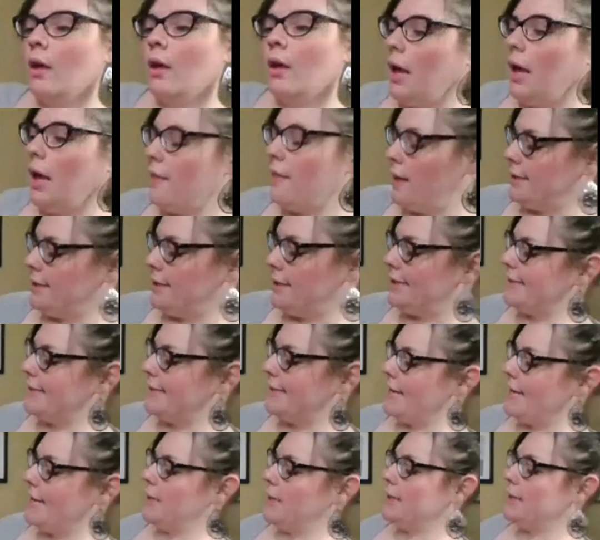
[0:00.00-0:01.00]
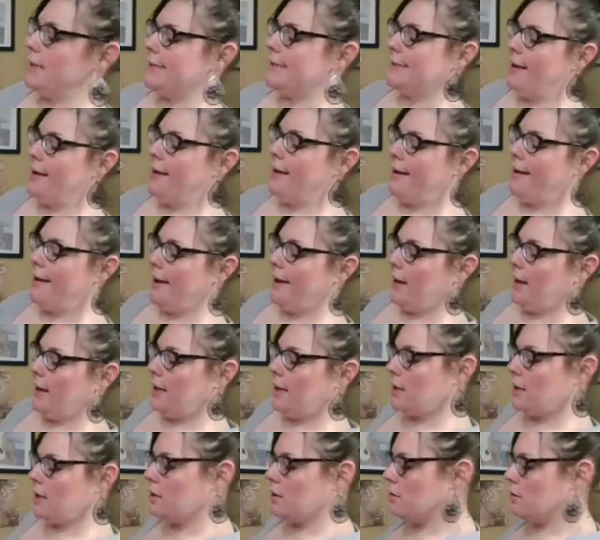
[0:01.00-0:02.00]
And then set it
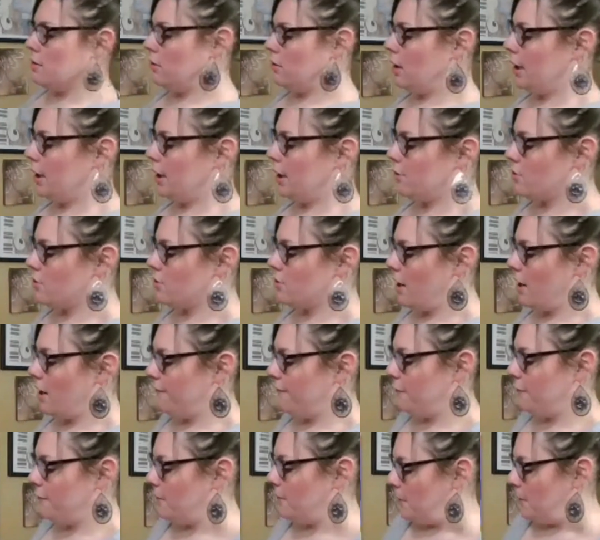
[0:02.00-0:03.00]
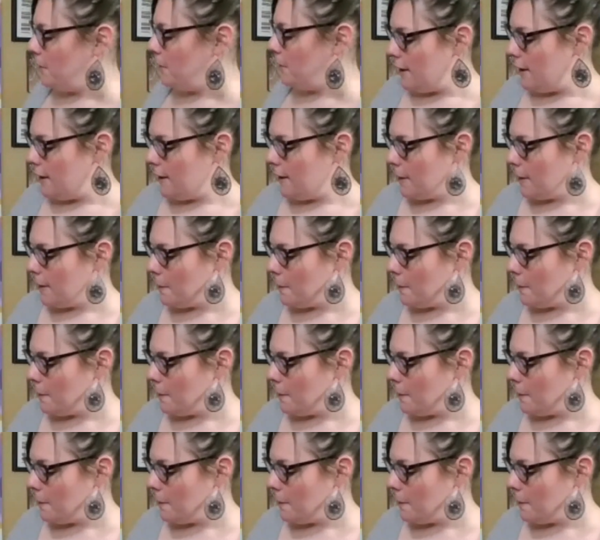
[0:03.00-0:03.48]
aside. Let it dry for a minute.